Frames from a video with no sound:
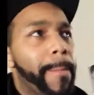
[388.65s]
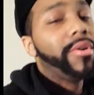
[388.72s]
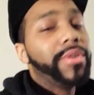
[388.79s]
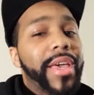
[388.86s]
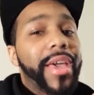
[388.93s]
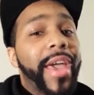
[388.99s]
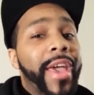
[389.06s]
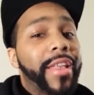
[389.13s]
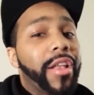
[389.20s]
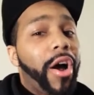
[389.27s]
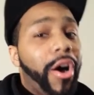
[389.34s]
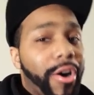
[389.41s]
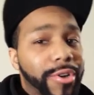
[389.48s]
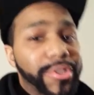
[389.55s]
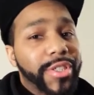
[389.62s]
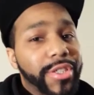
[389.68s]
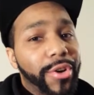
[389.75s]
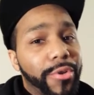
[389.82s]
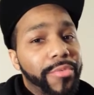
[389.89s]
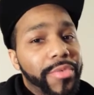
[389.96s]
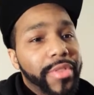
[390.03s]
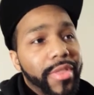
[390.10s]
Oh, yeah, and
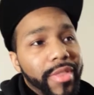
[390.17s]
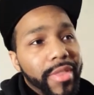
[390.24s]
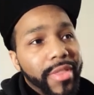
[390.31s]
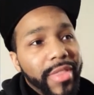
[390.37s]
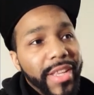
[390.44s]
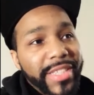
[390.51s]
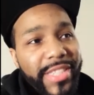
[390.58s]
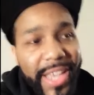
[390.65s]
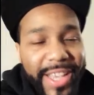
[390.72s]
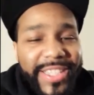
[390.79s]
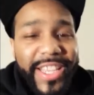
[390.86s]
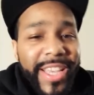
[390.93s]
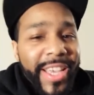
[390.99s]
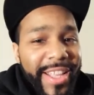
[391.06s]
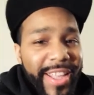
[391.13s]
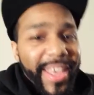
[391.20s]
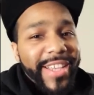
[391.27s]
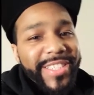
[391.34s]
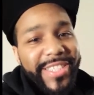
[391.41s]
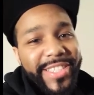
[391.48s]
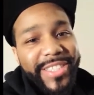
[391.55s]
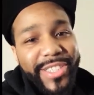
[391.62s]
also, this is a
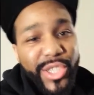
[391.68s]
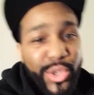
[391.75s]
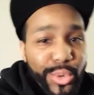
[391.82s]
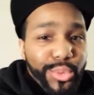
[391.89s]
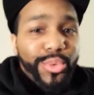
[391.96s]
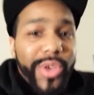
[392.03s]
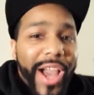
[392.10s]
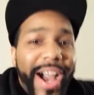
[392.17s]
connection to